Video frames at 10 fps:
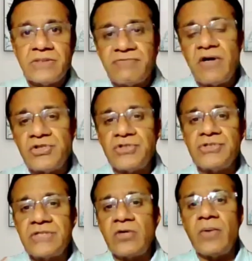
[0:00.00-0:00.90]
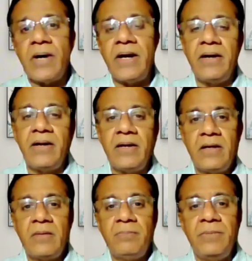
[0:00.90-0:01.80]
functions required
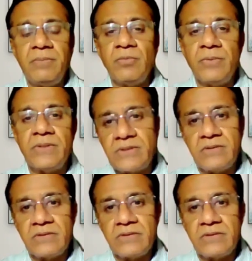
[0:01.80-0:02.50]
people with